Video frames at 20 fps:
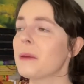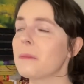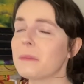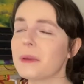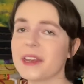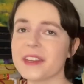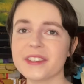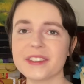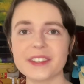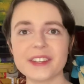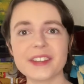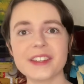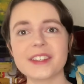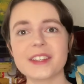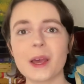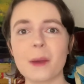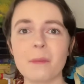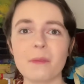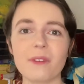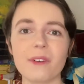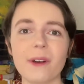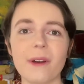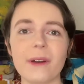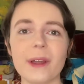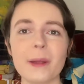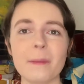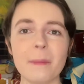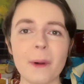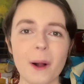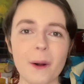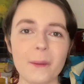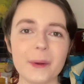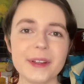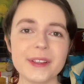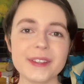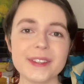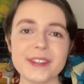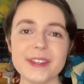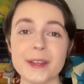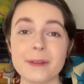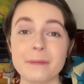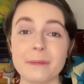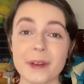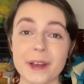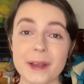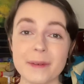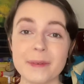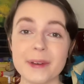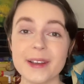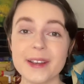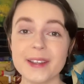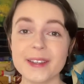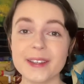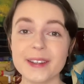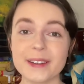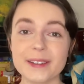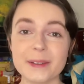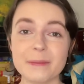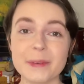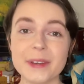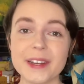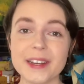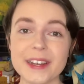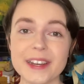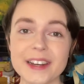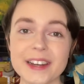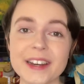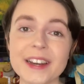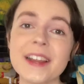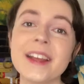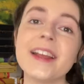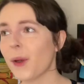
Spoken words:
best contemporary poets, in my personal opinion.